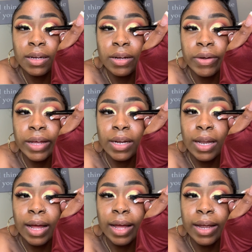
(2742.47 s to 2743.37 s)
create a
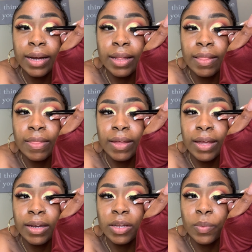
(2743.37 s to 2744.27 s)
line, and
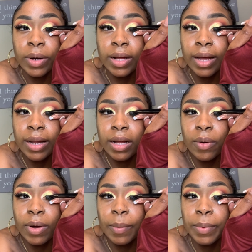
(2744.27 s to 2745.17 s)
then you wanna kinda
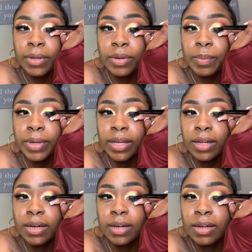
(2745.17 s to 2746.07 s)
go up a little
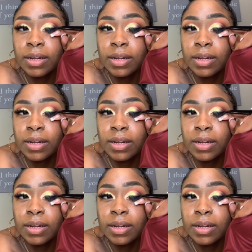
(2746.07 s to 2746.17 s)
bit